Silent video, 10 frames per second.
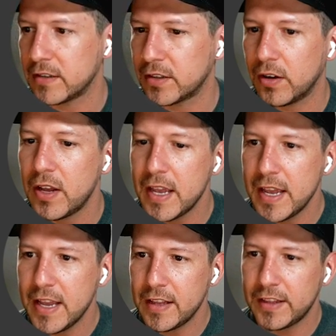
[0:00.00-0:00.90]
So
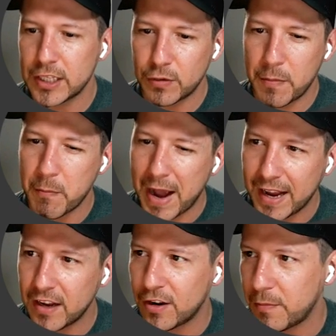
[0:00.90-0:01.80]
this one
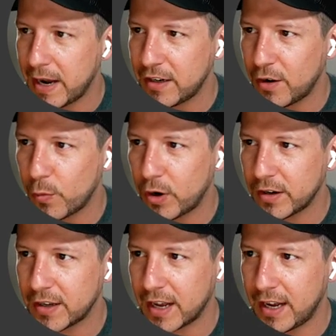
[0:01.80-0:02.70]
might or might not
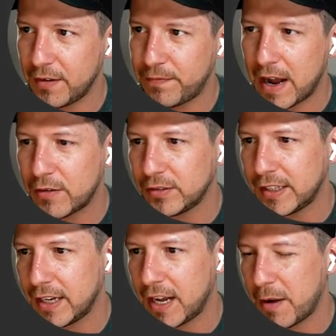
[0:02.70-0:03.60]
work. I found
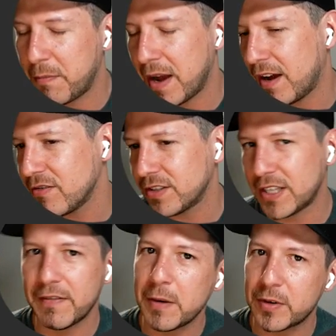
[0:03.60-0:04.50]
that about
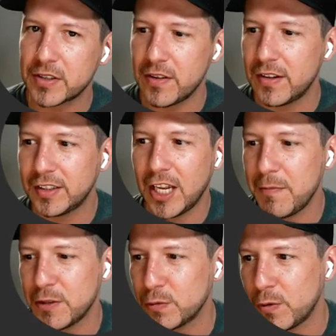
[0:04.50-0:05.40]
70% of the time
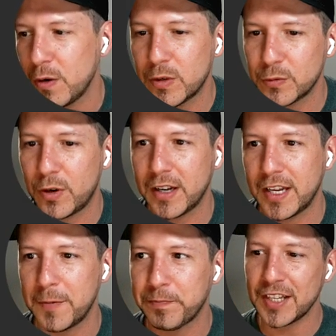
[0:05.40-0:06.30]
it was
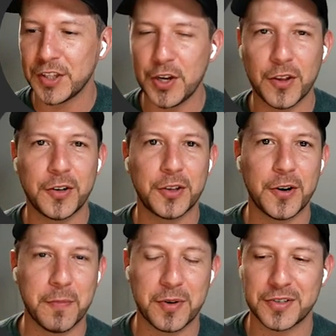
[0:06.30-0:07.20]
working. The other
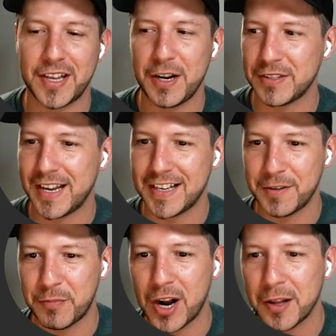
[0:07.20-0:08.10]
30% it was
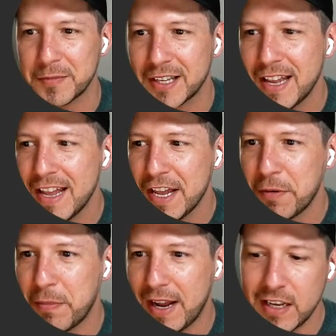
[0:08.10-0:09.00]
causing problems.
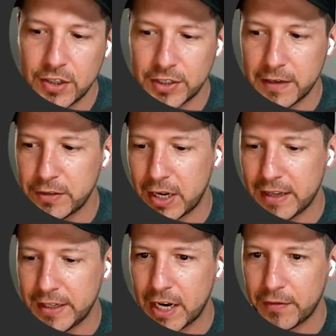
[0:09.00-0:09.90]
But it just gives you an
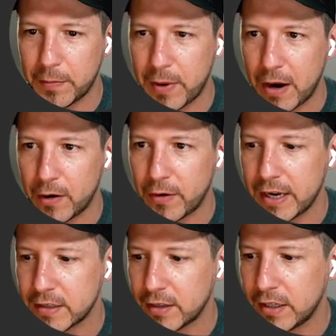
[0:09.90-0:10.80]
idea of the power,
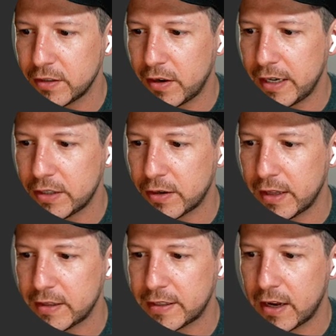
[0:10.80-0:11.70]
right? So let's go ahead and try
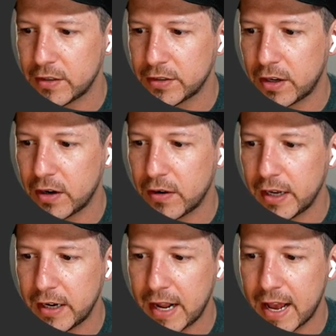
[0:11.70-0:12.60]
this out. I'm just gonna go
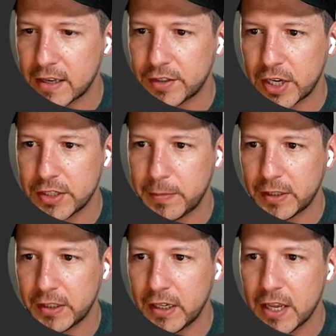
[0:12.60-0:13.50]
ahead and ask
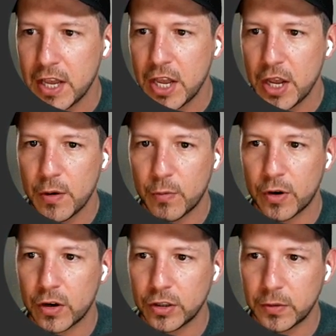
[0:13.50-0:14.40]
ChatGPT. We're
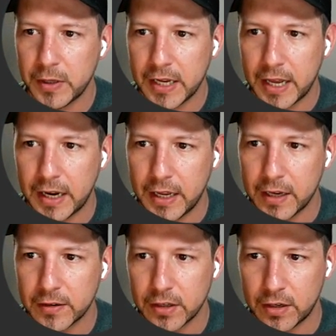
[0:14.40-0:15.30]
going to be
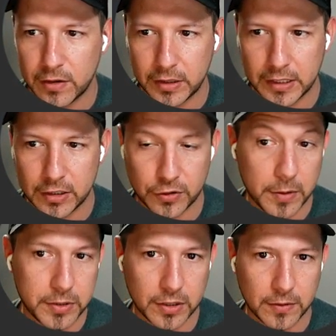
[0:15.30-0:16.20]
getting, the
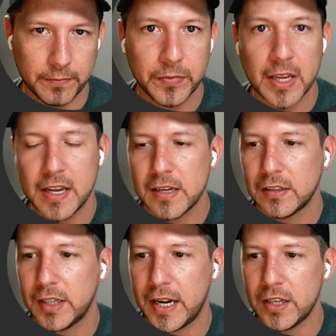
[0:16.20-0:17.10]
description
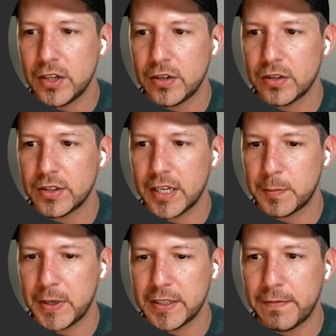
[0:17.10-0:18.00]
that I just
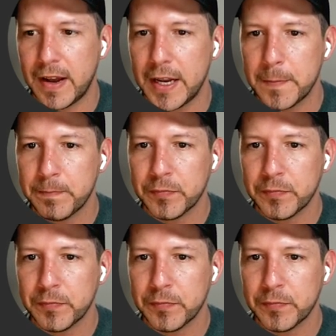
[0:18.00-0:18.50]
specified.